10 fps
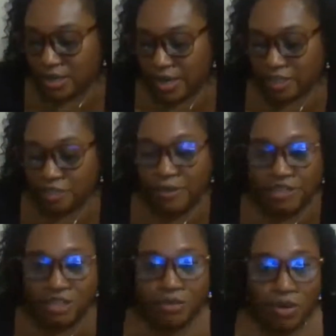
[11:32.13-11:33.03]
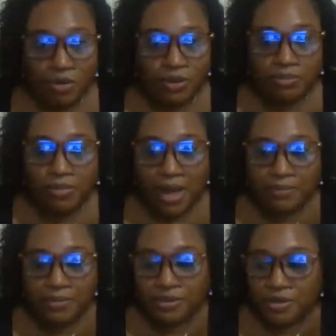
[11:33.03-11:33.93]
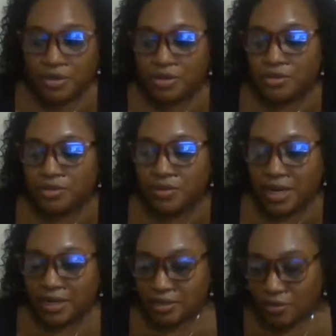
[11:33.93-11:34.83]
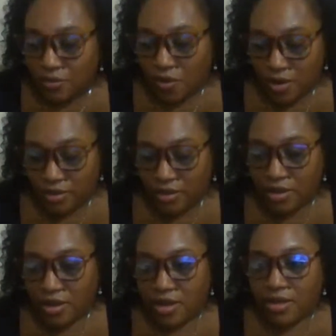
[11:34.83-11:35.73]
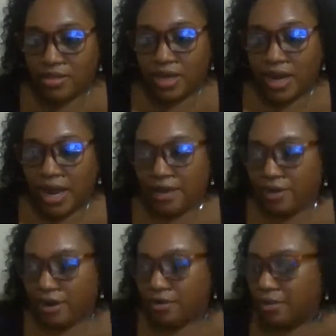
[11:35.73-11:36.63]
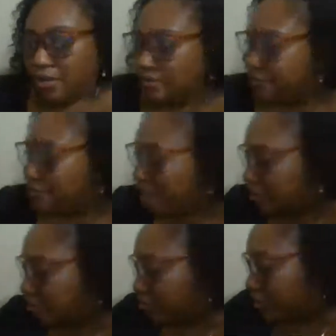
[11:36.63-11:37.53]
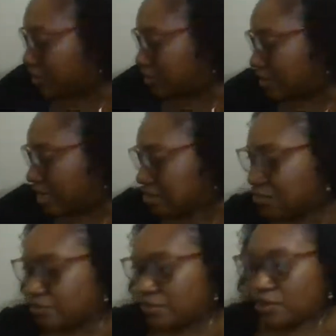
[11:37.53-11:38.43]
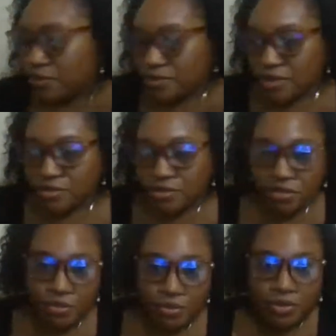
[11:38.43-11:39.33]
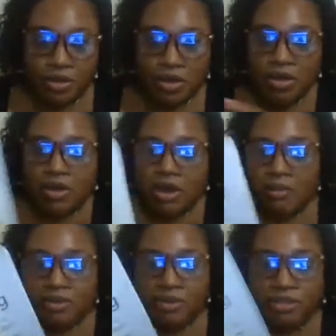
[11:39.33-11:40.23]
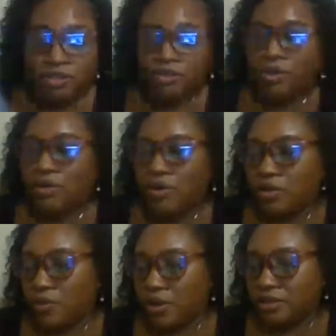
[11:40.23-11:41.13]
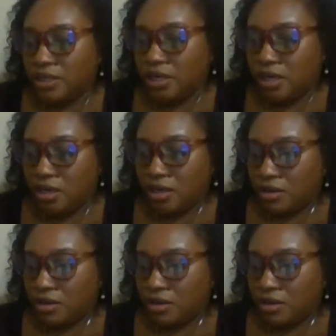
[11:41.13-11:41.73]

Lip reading: Especially one with maps. So that is the one that I recommend for my students, and that's what we use in school. I'm going to show you all what the